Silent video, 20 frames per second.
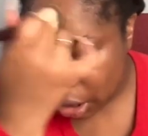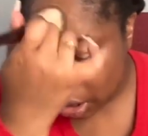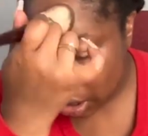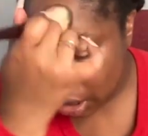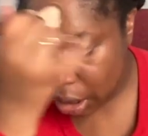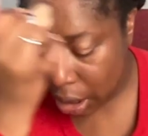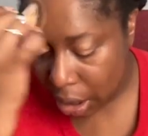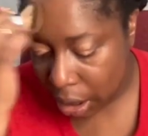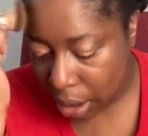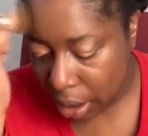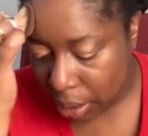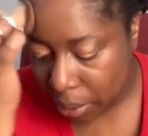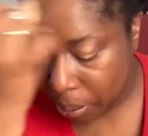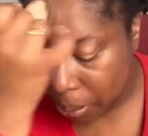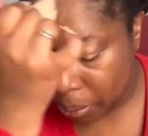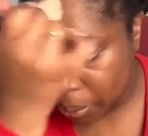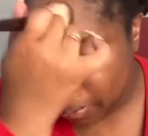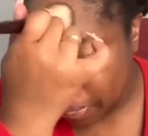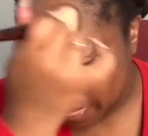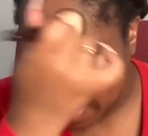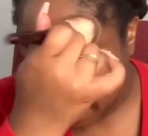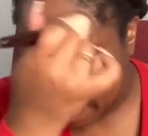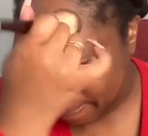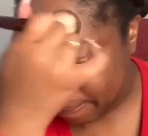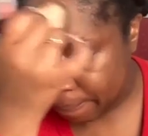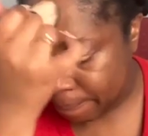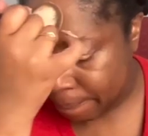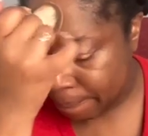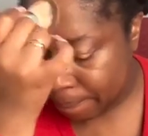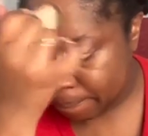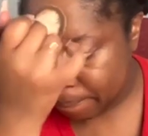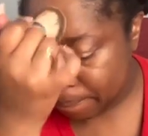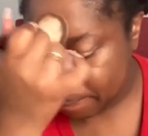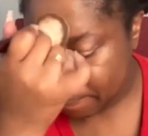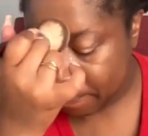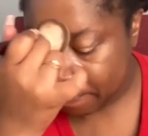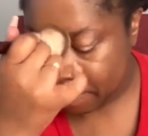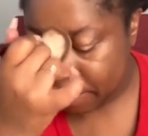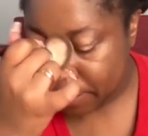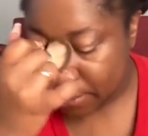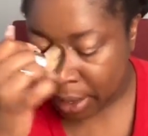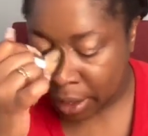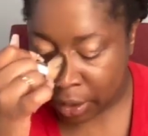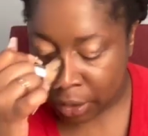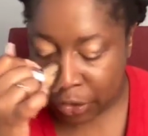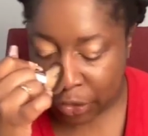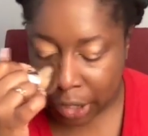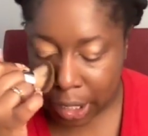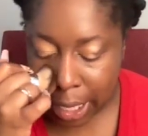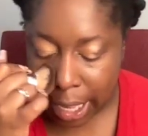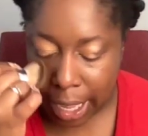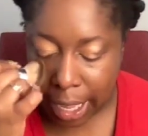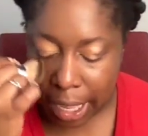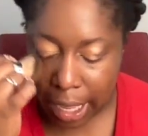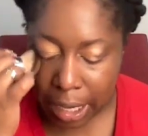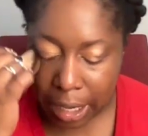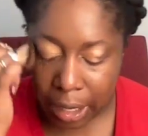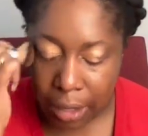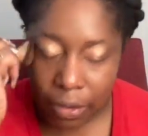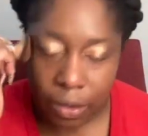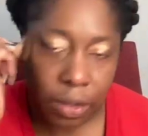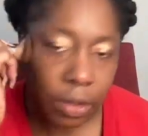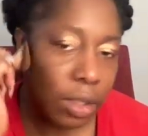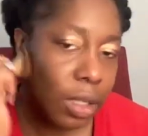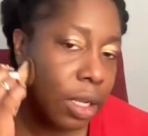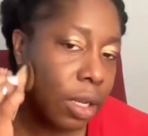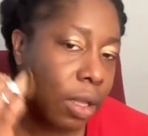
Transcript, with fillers: Um, she had, you